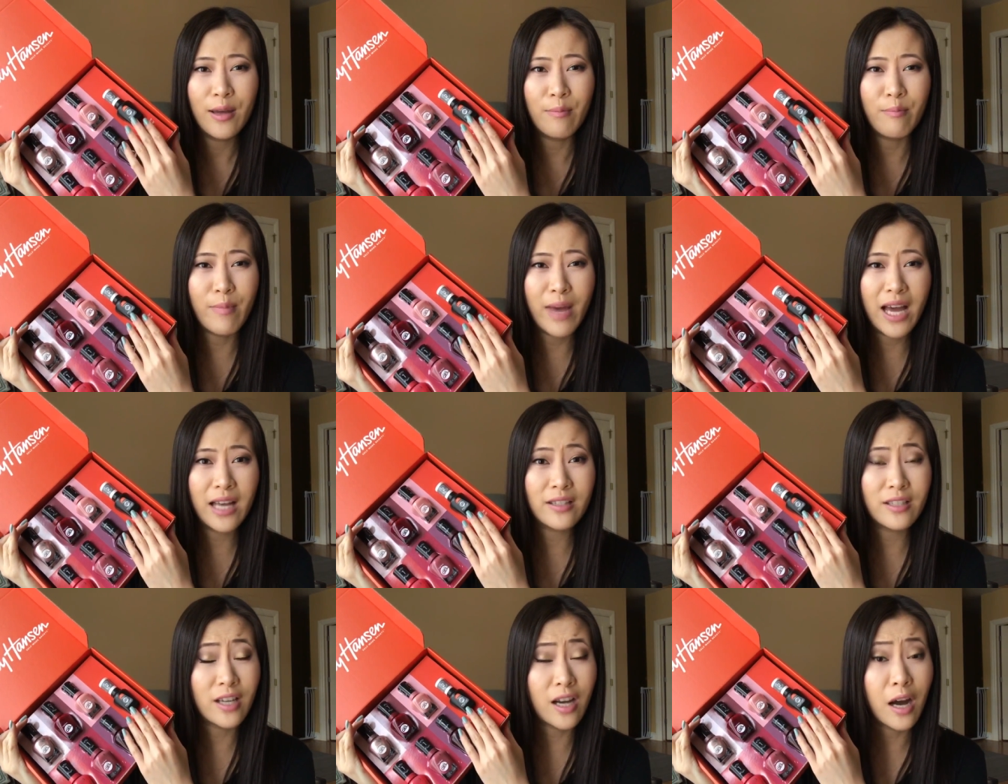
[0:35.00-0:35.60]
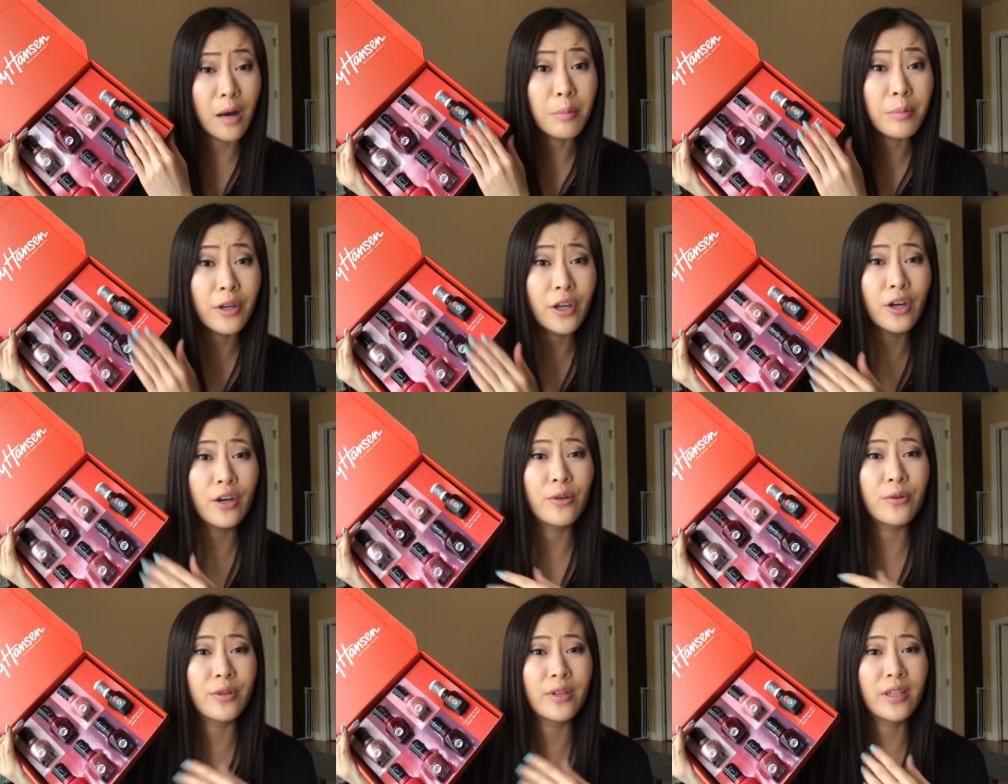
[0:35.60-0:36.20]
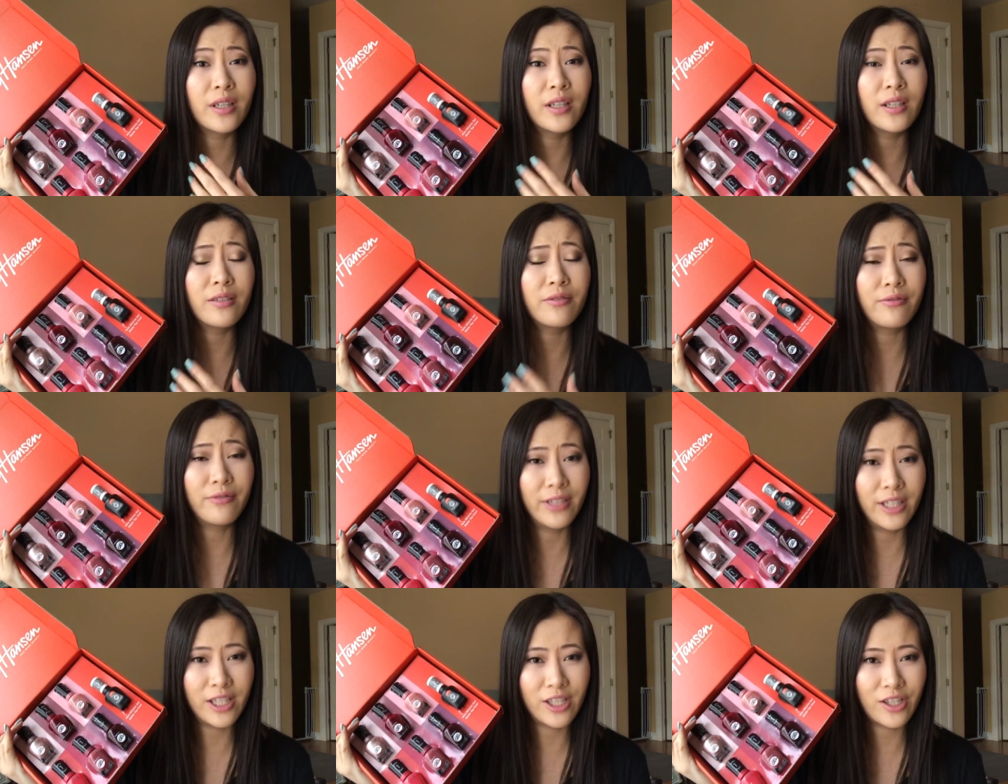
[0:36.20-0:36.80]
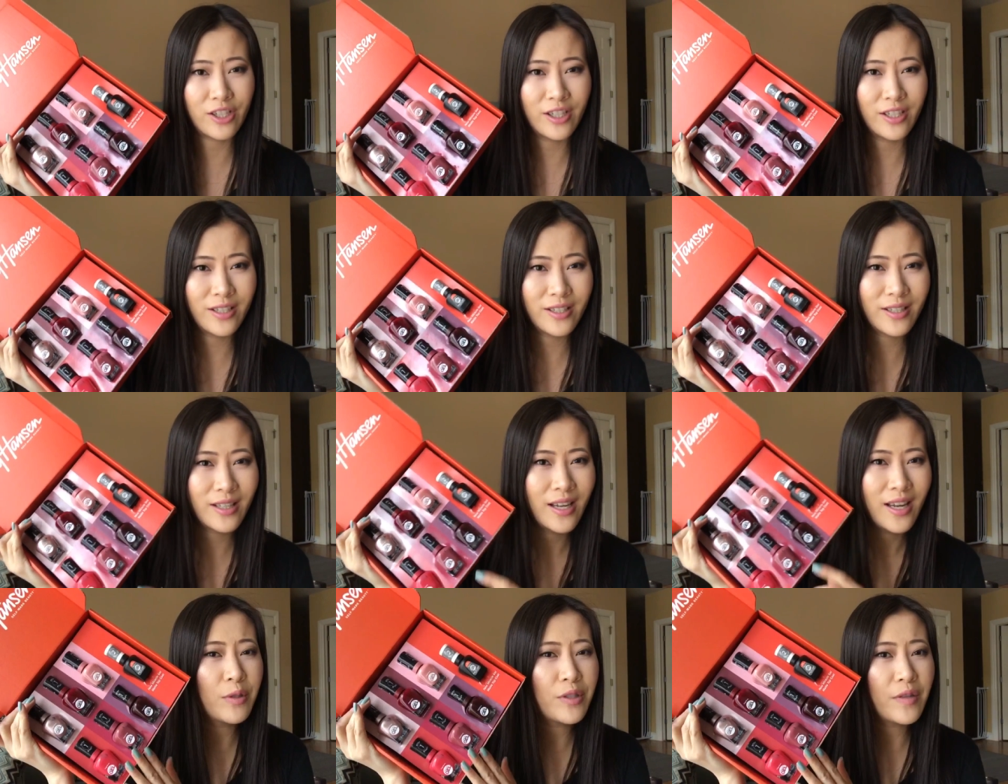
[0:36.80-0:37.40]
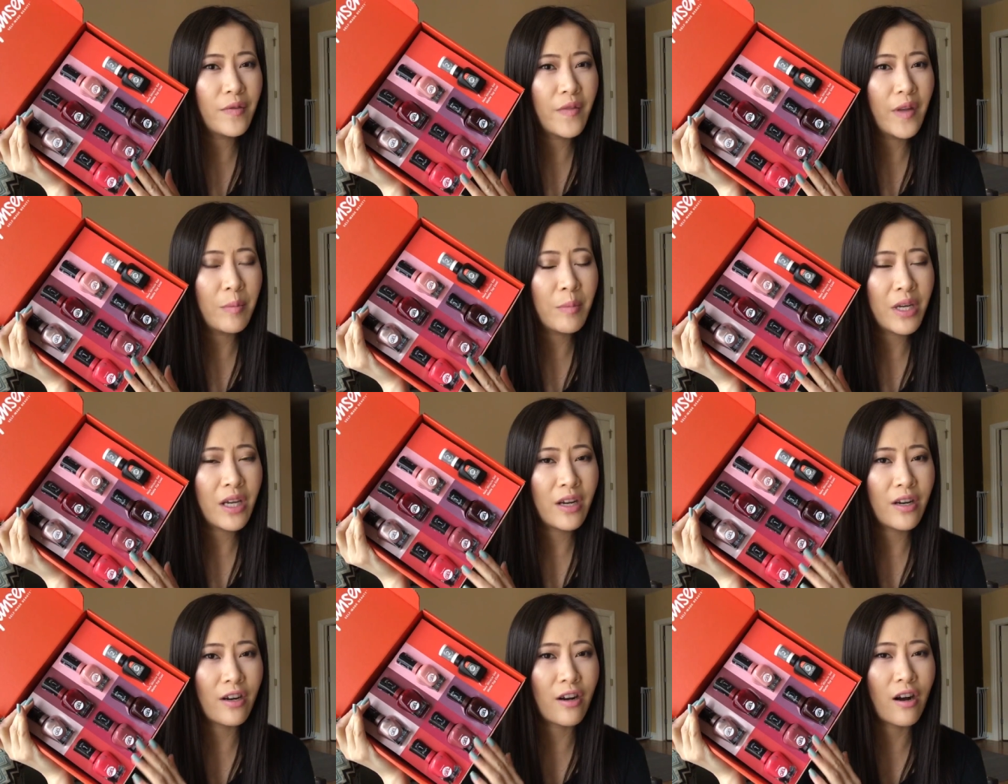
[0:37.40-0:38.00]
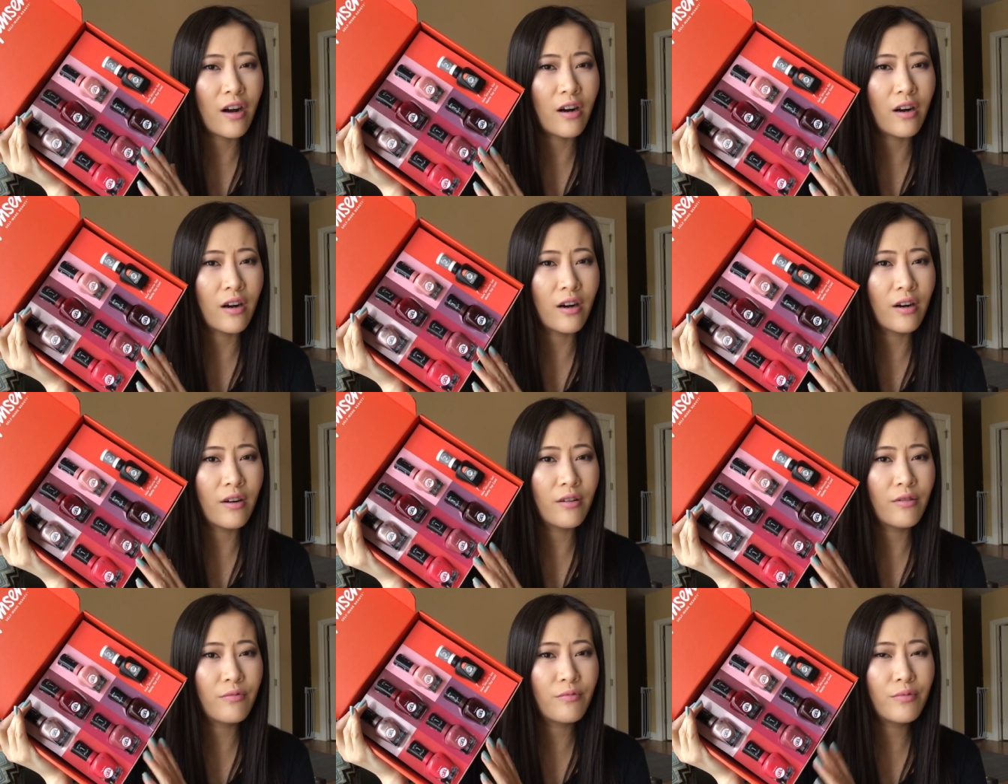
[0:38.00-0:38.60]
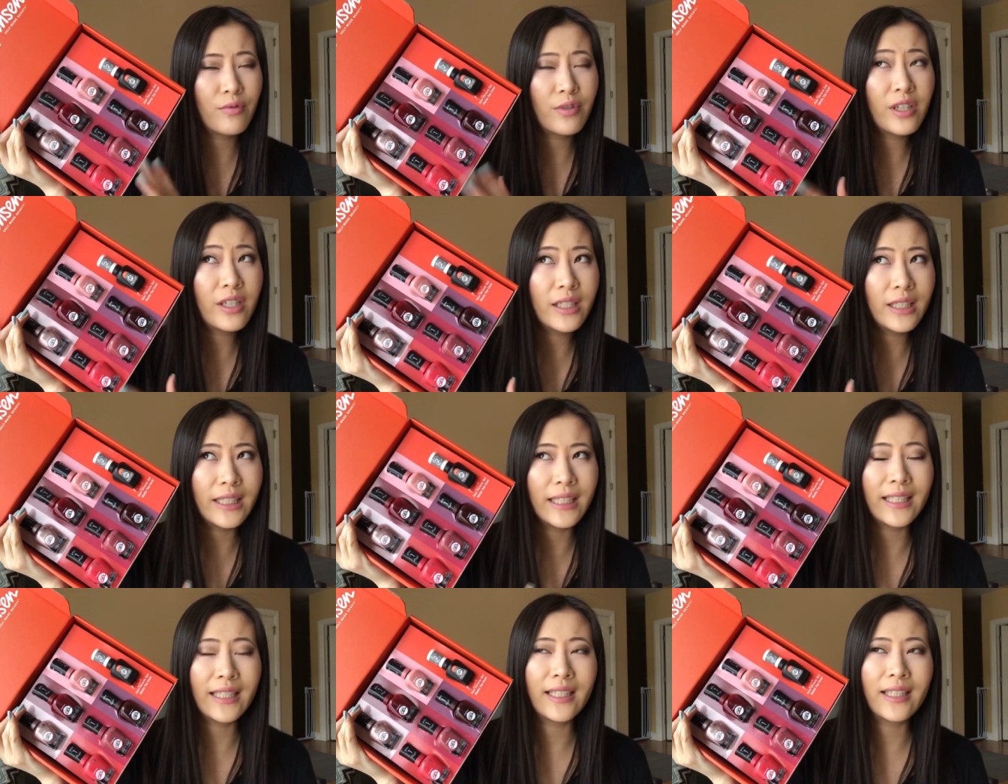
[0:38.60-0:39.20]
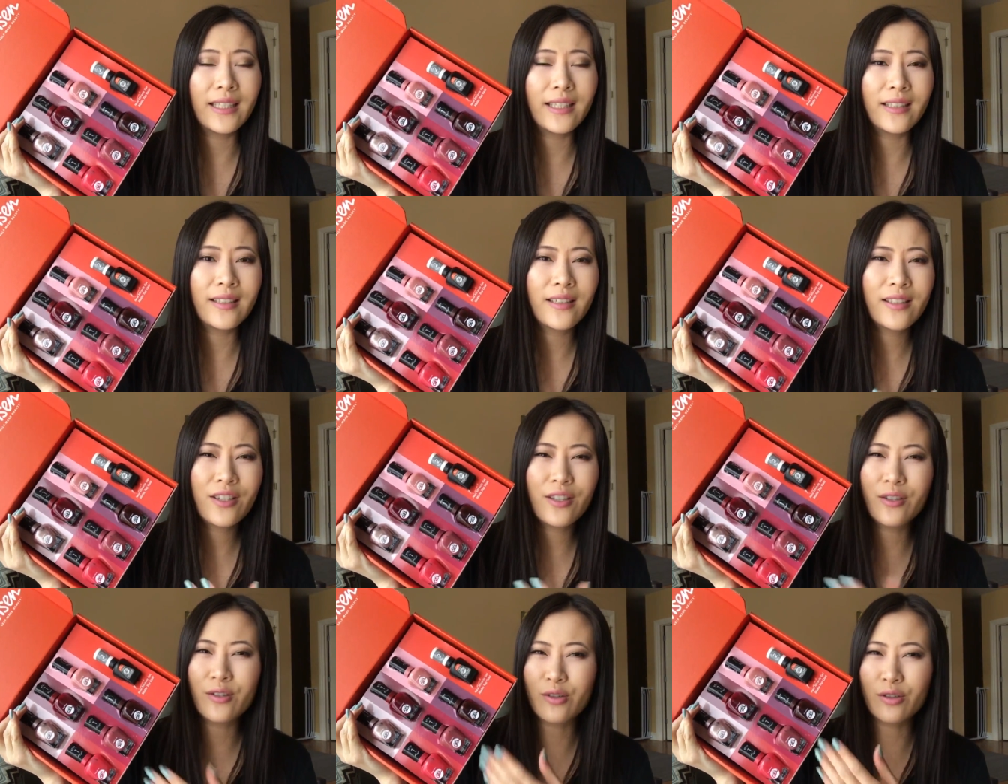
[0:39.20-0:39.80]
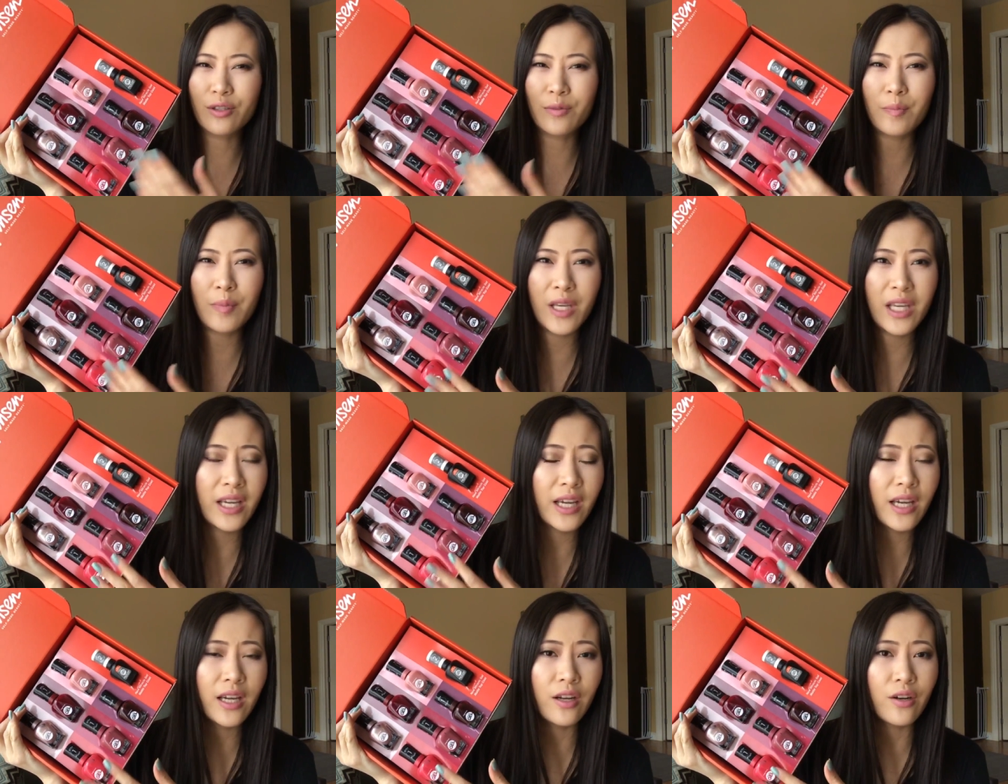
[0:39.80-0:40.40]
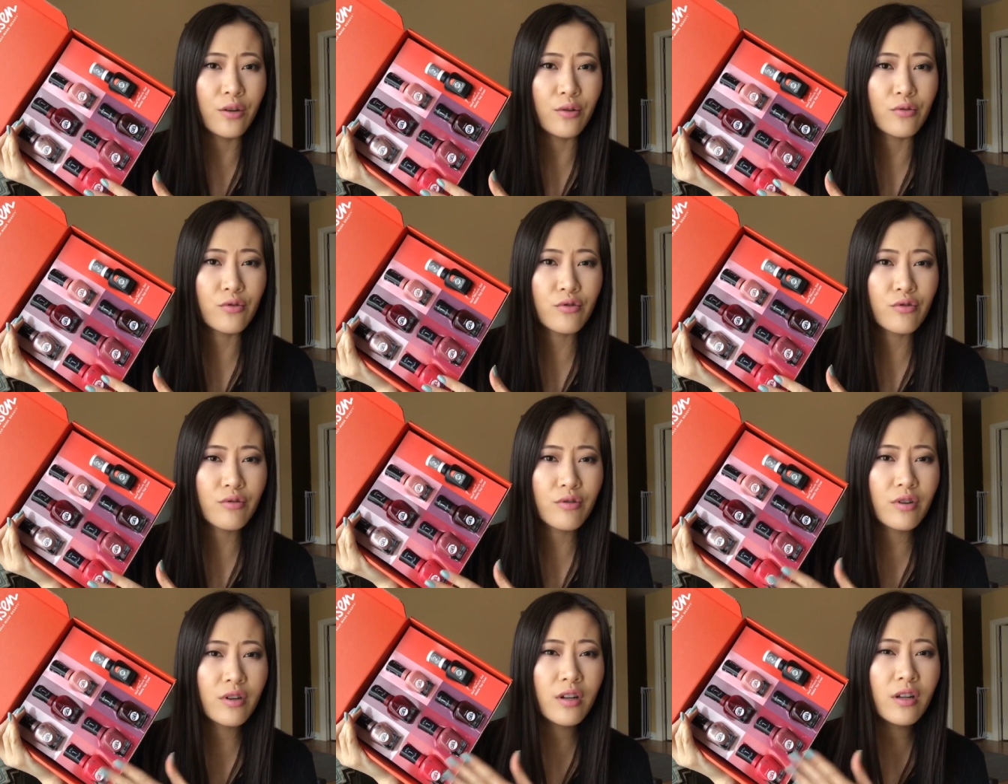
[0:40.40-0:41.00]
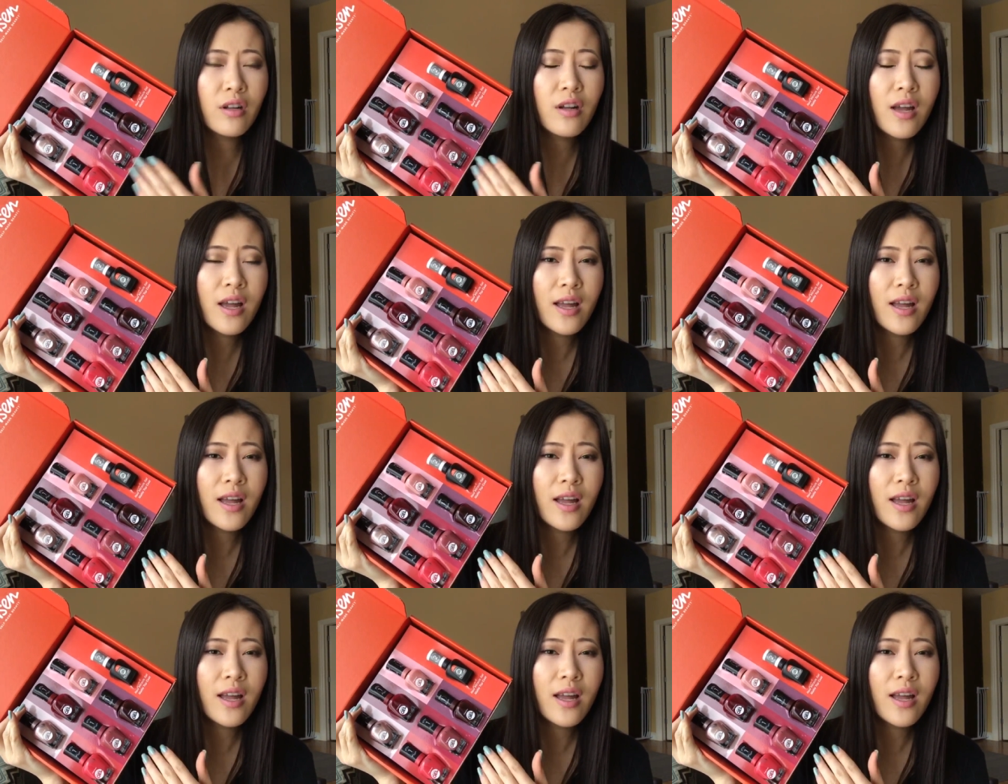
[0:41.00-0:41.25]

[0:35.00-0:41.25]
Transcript: matte top coated finishes. Most of them here are really, you know, just pink and neutral.